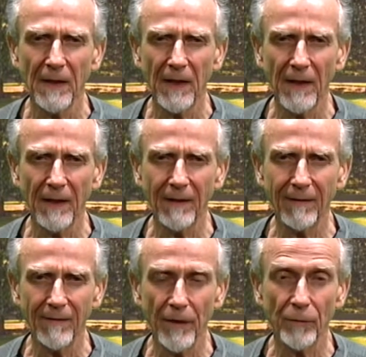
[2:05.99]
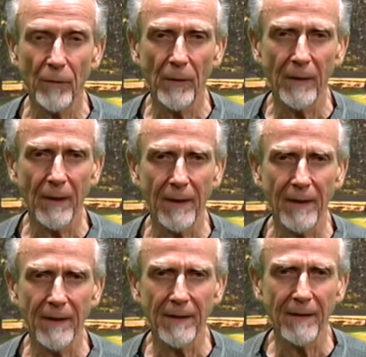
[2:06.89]
Therefore,
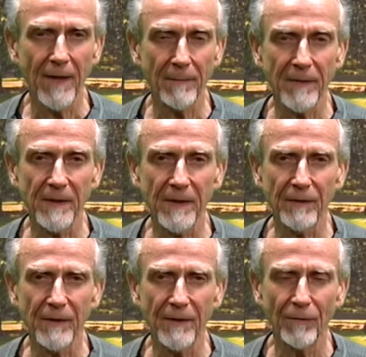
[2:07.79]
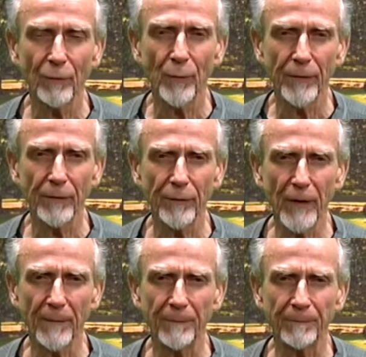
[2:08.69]
he adapted it for the
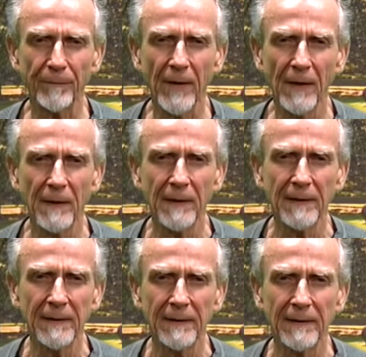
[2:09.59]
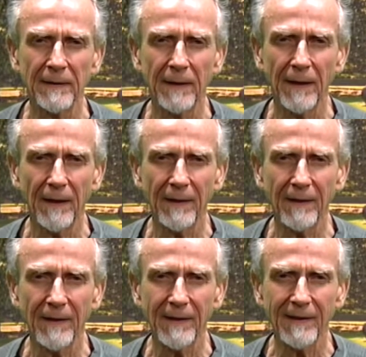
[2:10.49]
film.
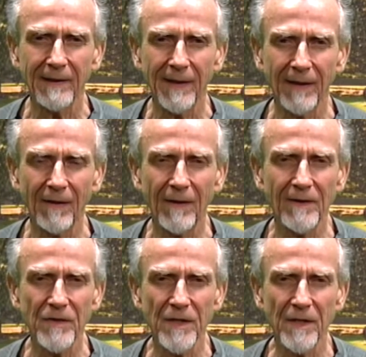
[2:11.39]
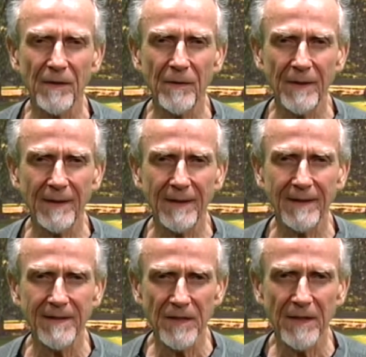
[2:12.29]
It
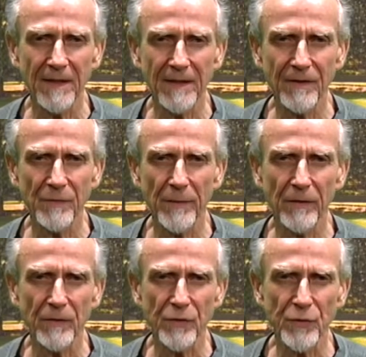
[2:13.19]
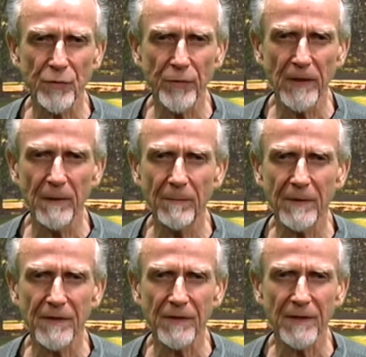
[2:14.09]
also stars Meryl Streep
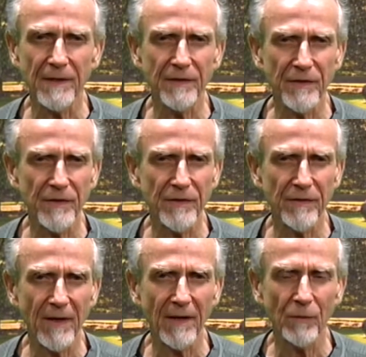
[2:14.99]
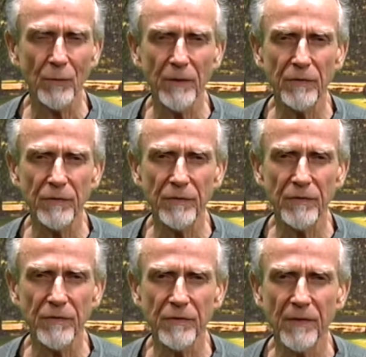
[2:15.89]
as a Sister
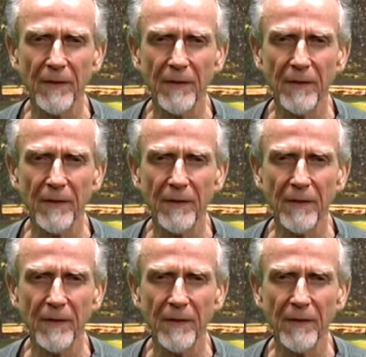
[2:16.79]
Aloysius